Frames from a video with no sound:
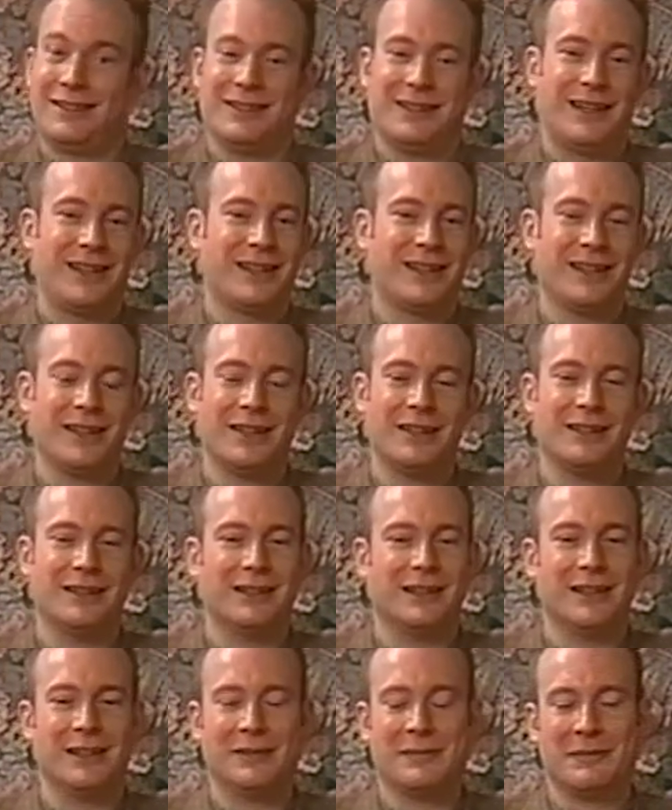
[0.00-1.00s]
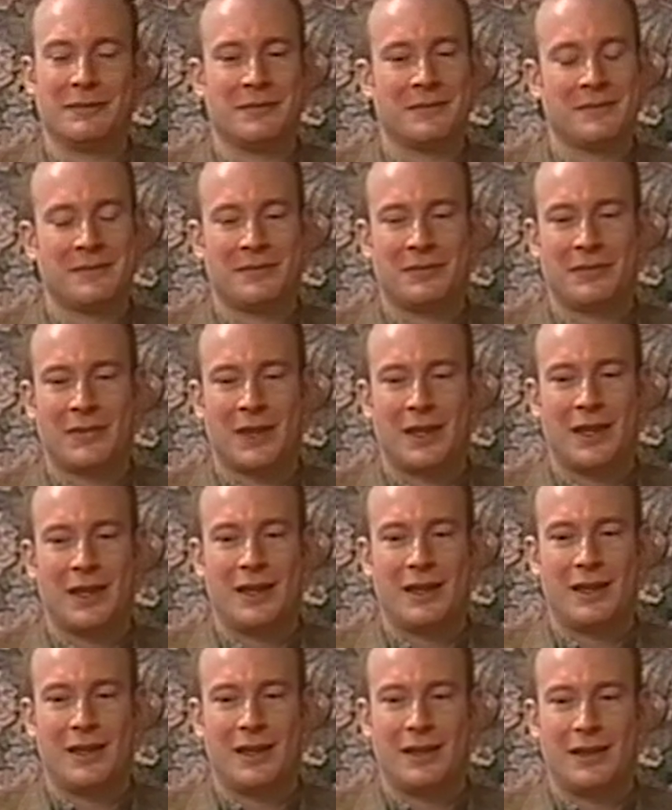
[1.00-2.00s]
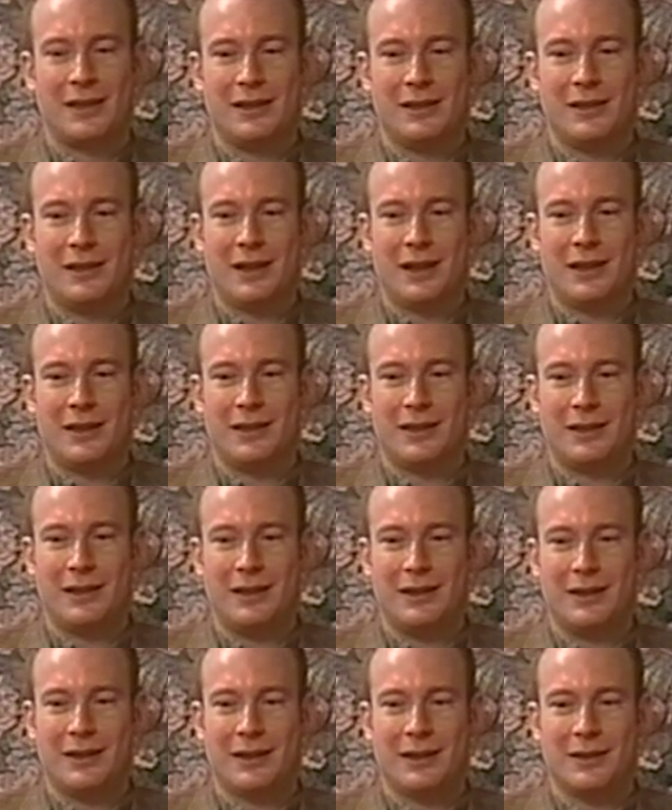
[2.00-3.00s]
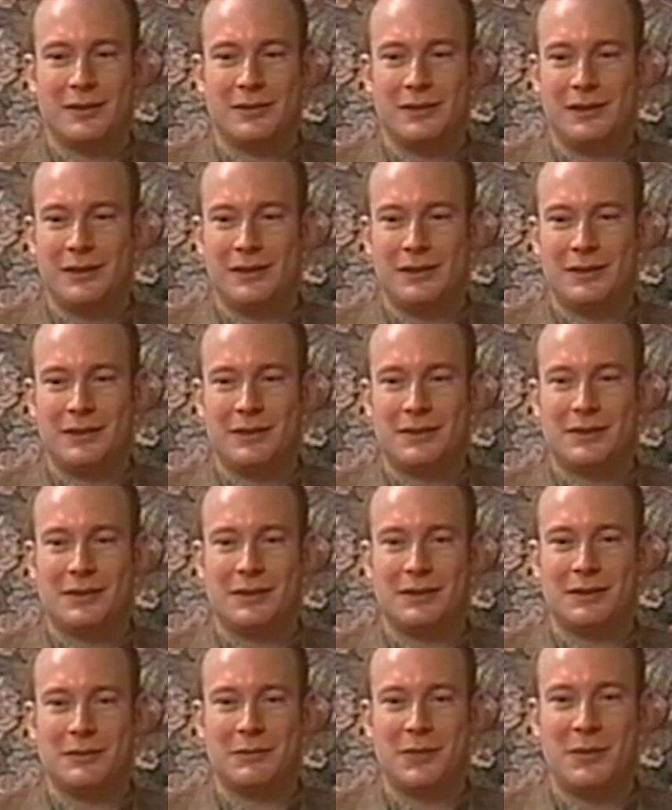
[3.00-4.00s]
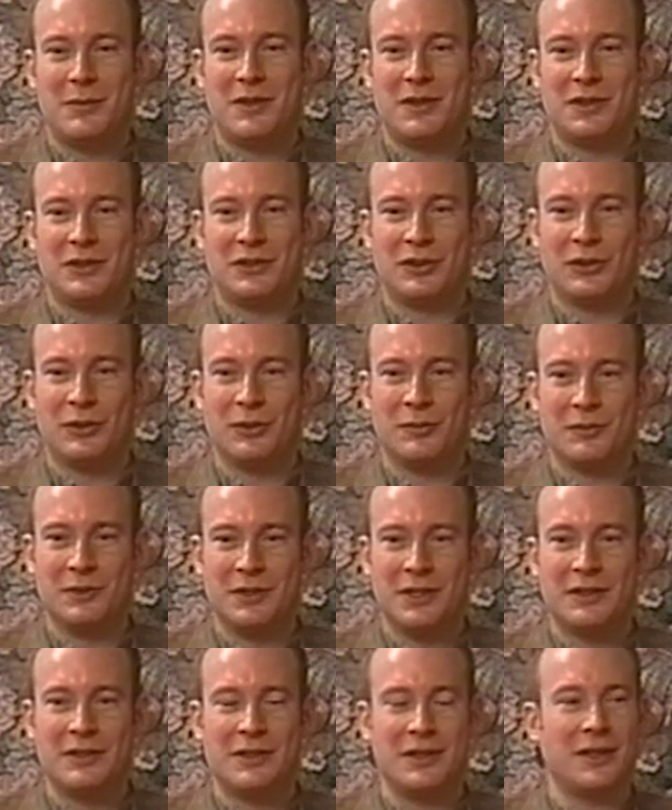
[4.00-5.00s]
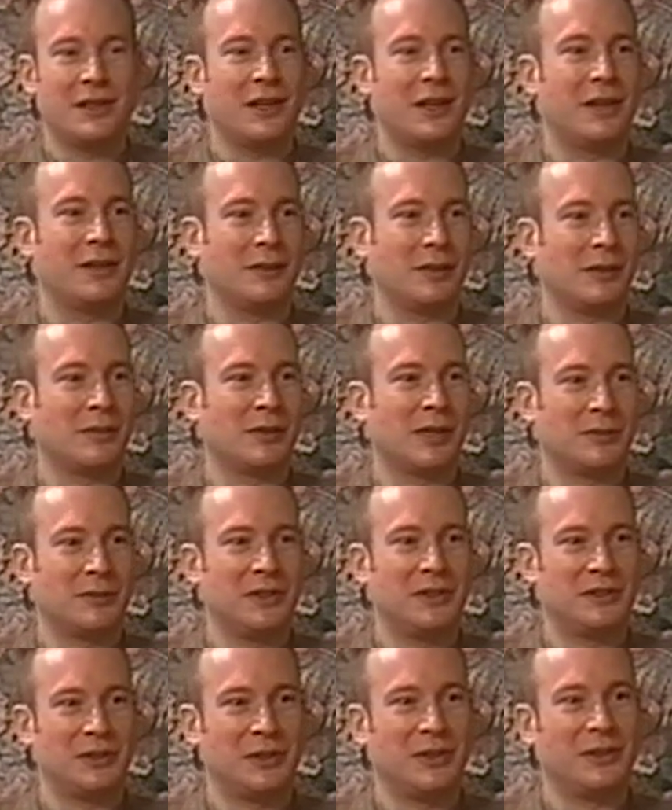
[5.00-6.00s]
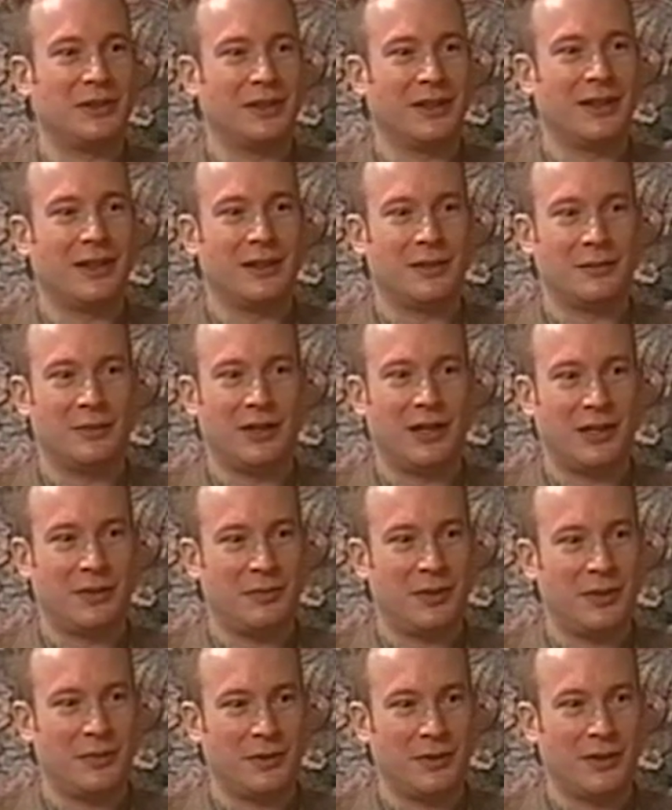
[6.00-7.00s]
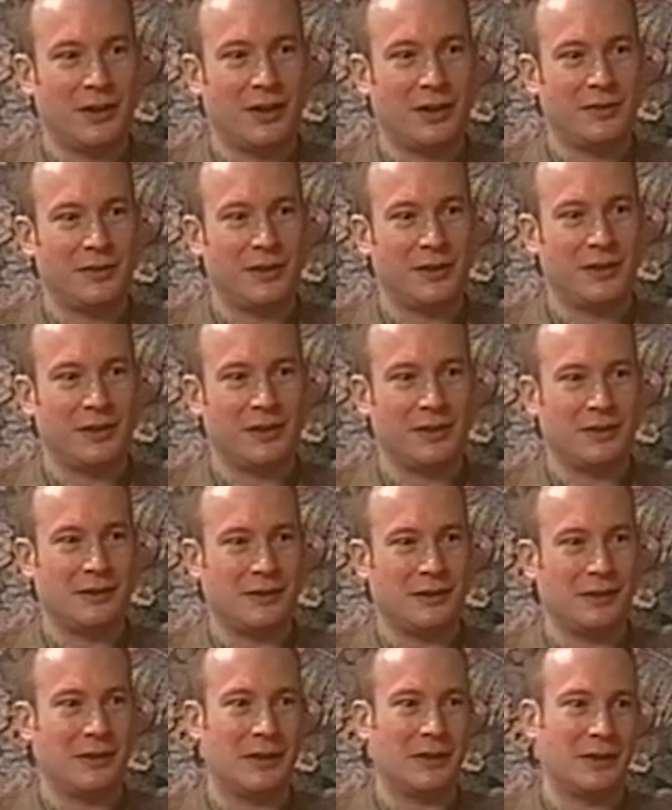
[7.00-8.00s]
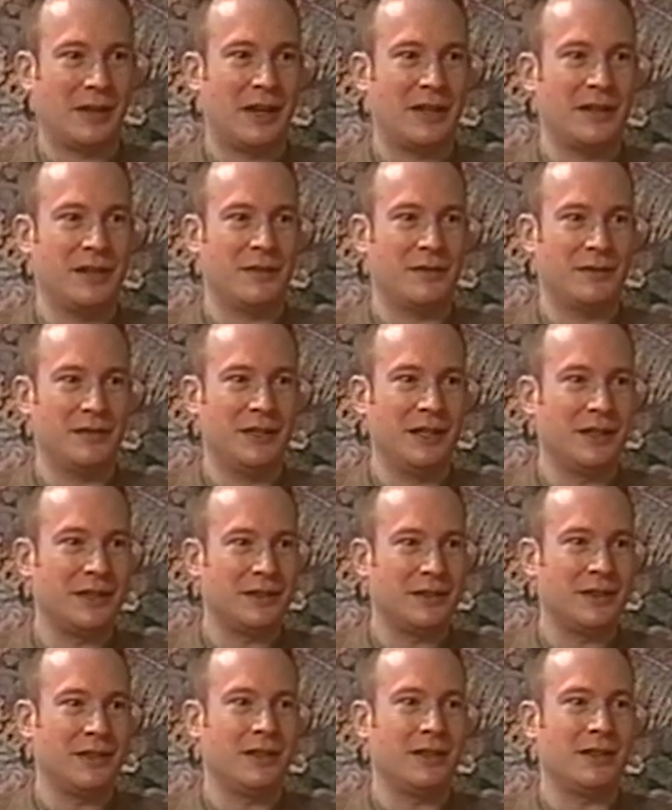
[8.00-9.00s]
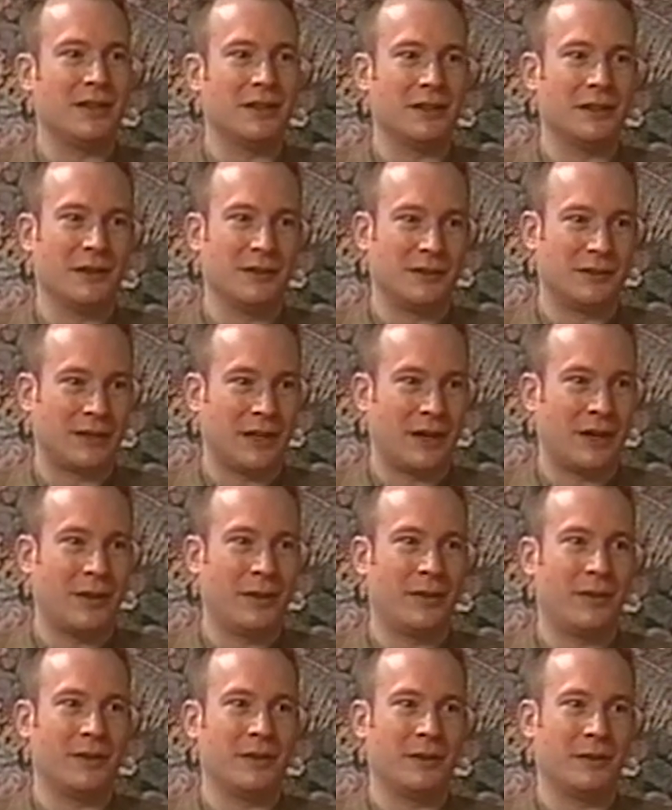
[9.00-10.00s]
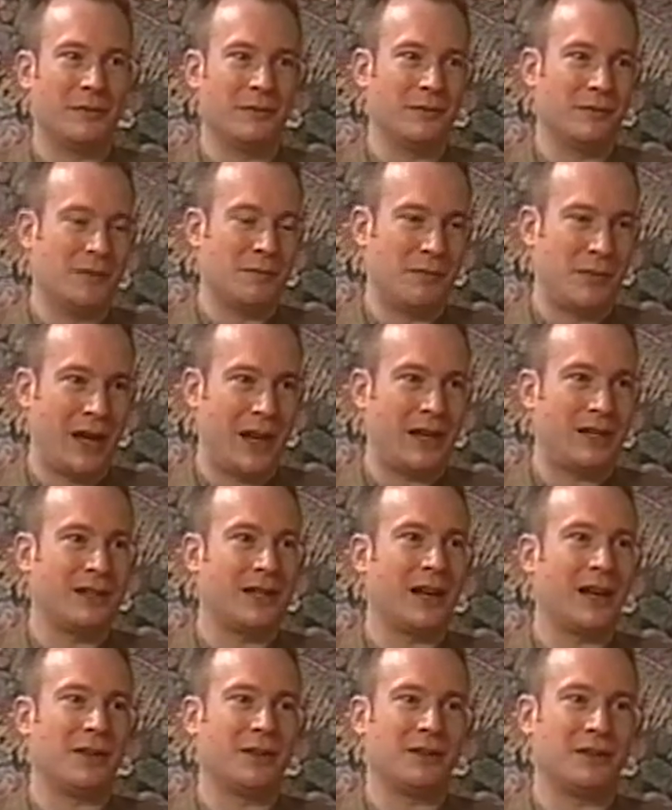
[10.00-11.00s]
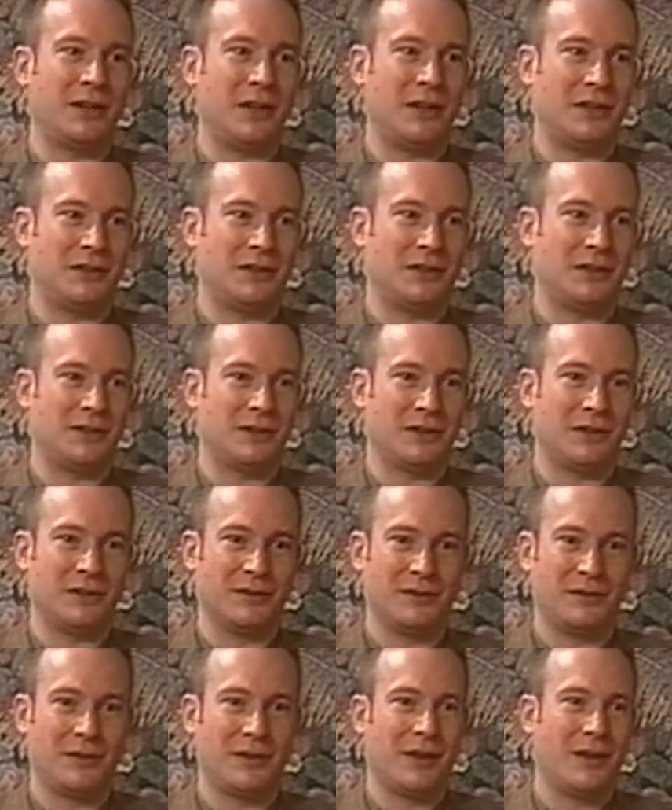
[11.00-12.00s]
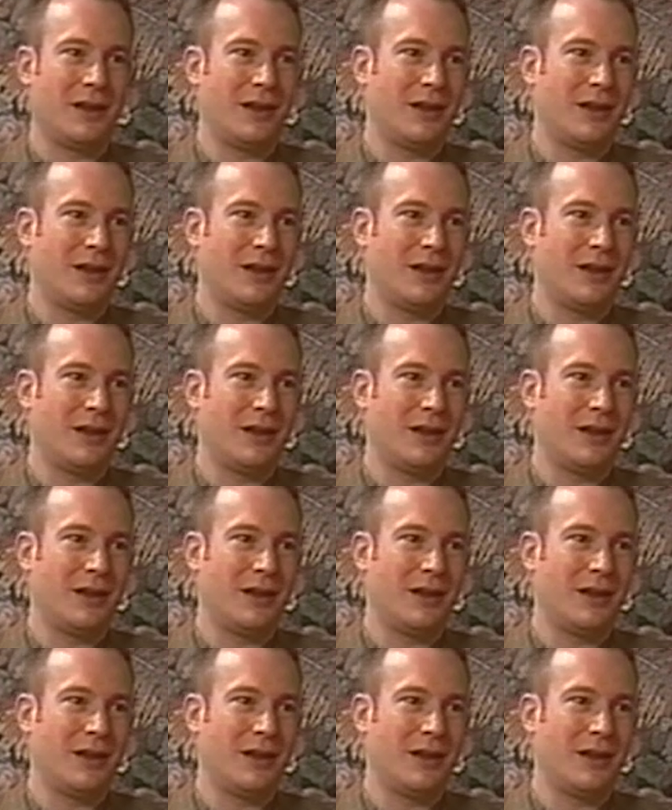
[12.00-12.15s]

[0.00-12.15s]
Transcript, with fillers: exactly. And uh, yeah, I think uh, just maybe the term Dixieland probably turned a lot of black people off. You know, the idea of Dixie and the South and the bad connotations of